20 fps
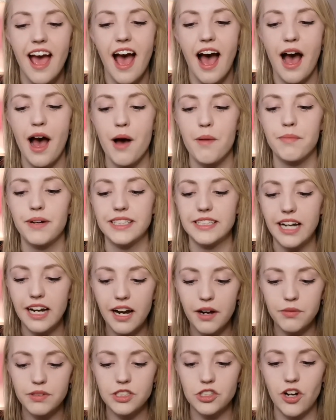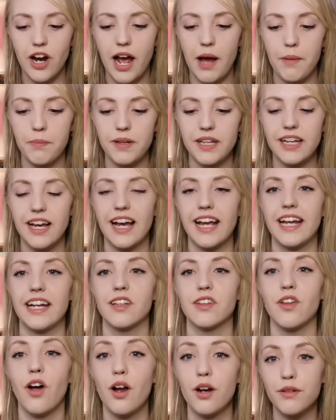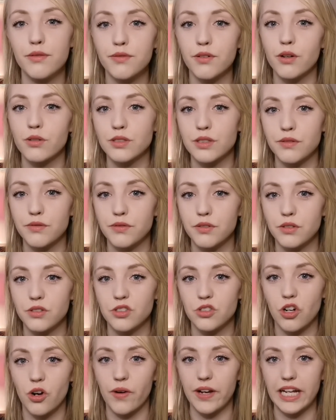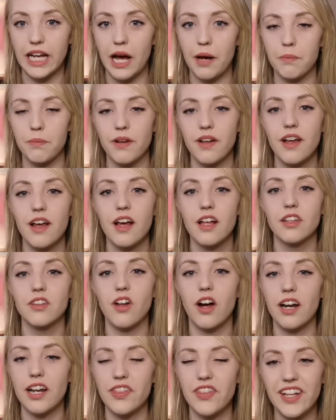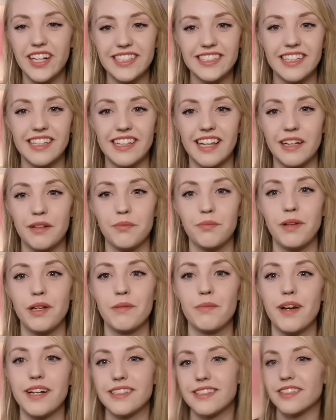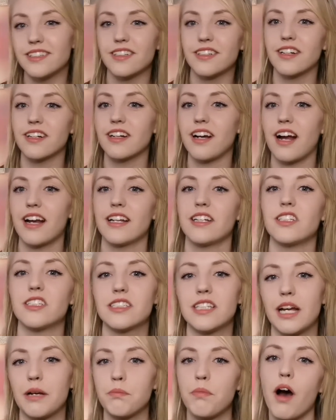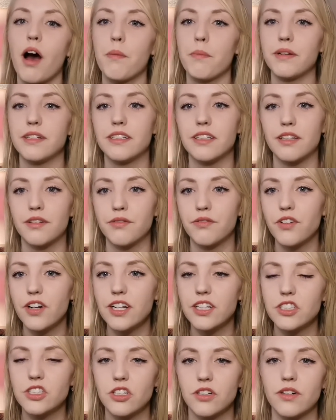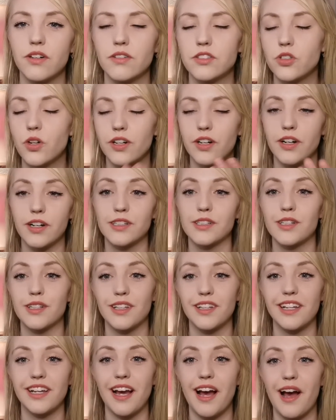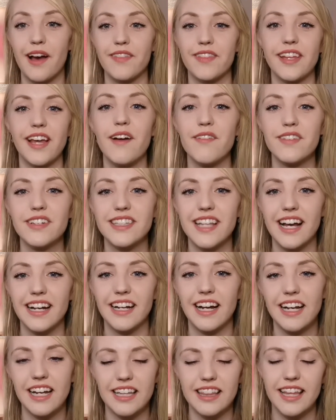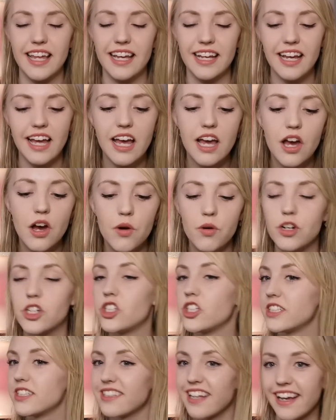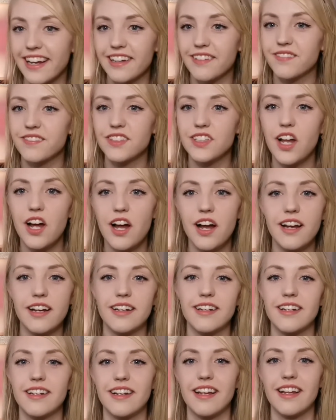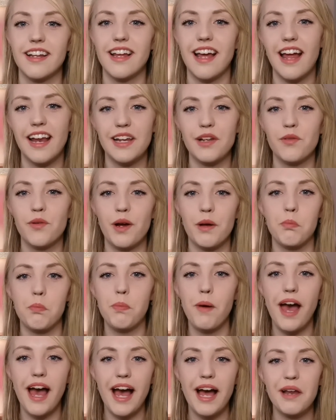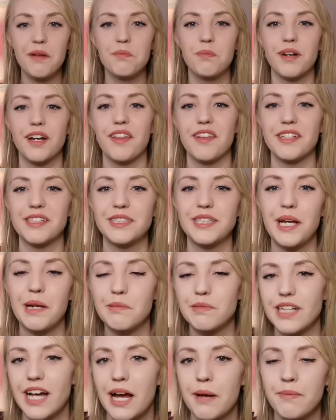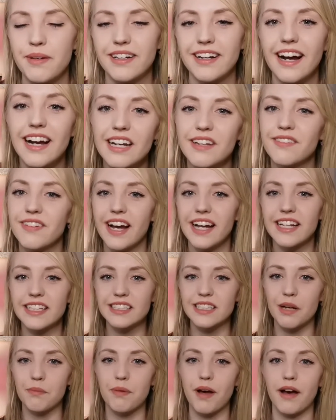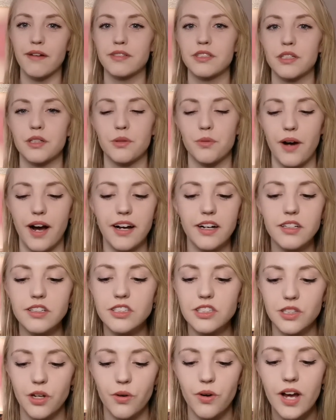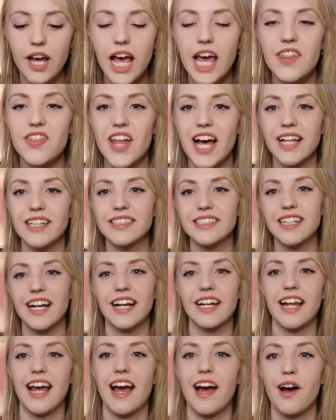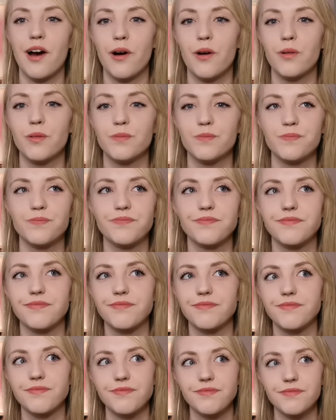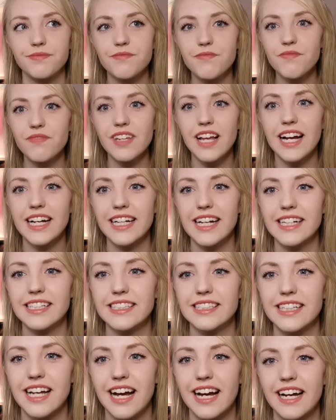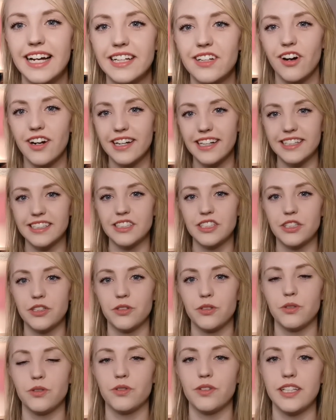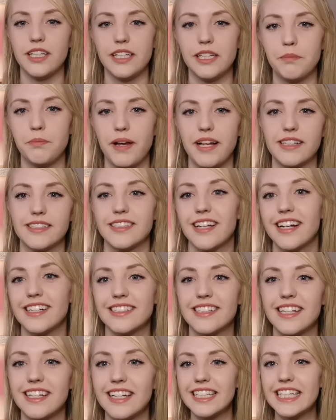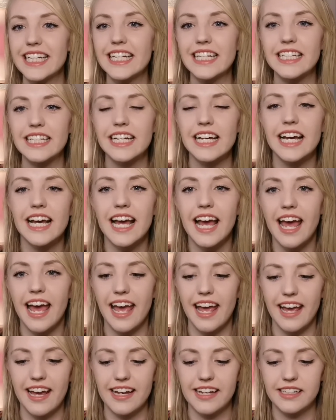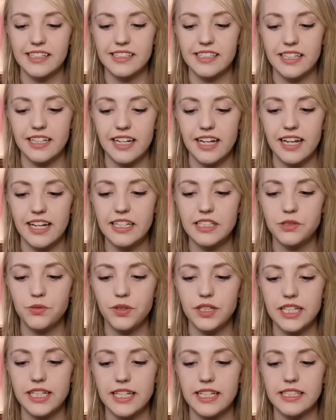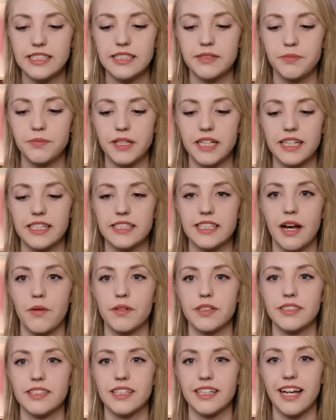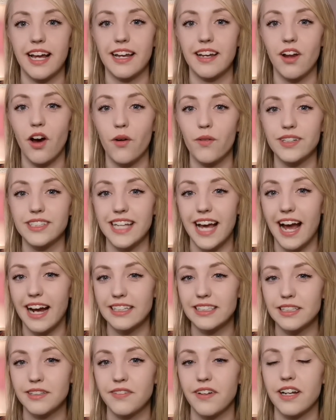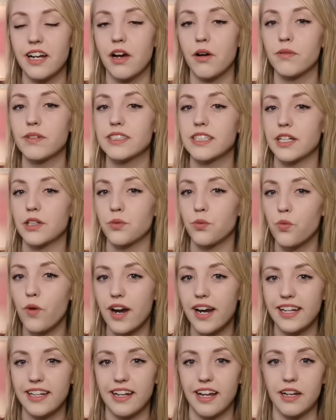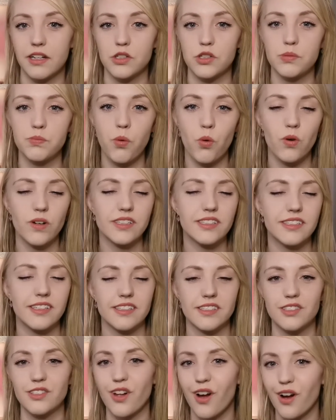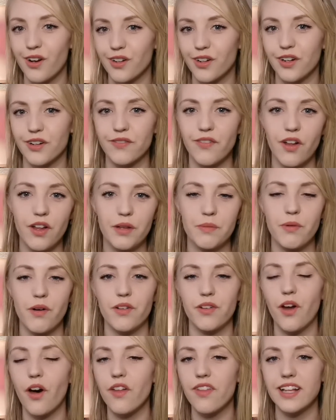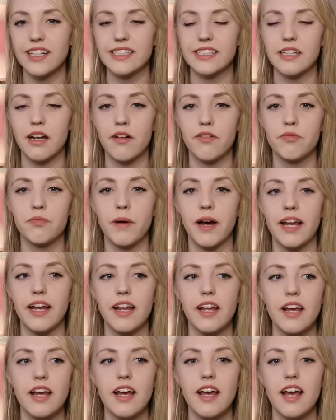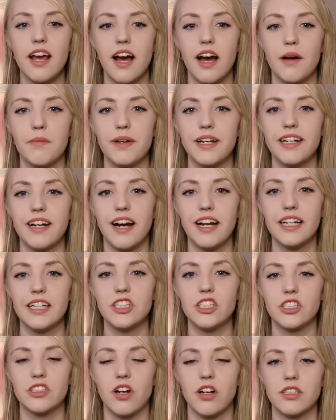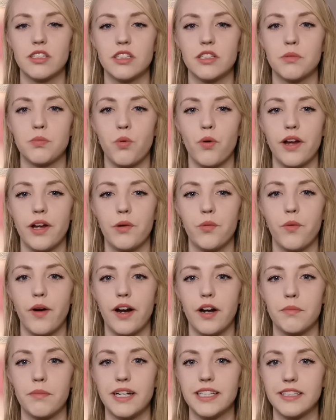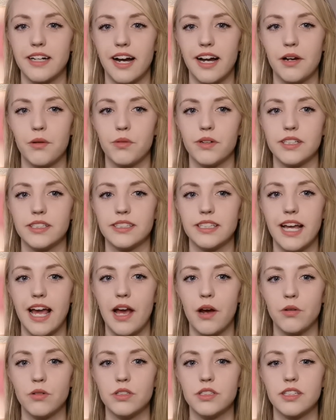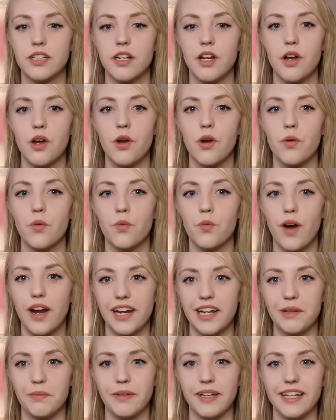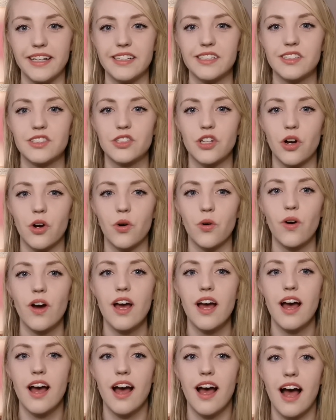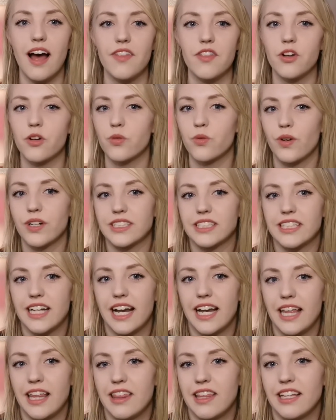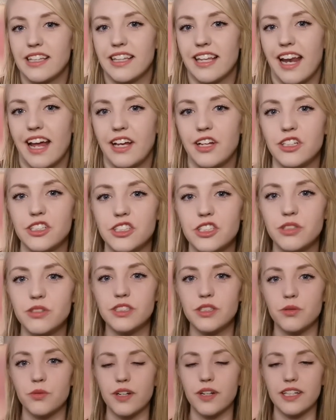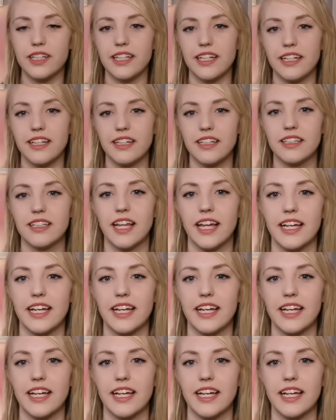My diet was crappy. I ate a lot of frozen foods growing up. A lot of things that like me and my sister could kind of just like pop into the fridge or into the oven, that kind of thing, which is like not anyway bad, but at the same time it kind of adds up after a while. So that's kind of how I guess I got into the pant size did. And it is what it is, because I was, again, always active and I always like running and sports and soccer and volleyball and all that stuff. But it kind of just got to the point where my diet was outrunning me. So there wasn't anything that I could do to really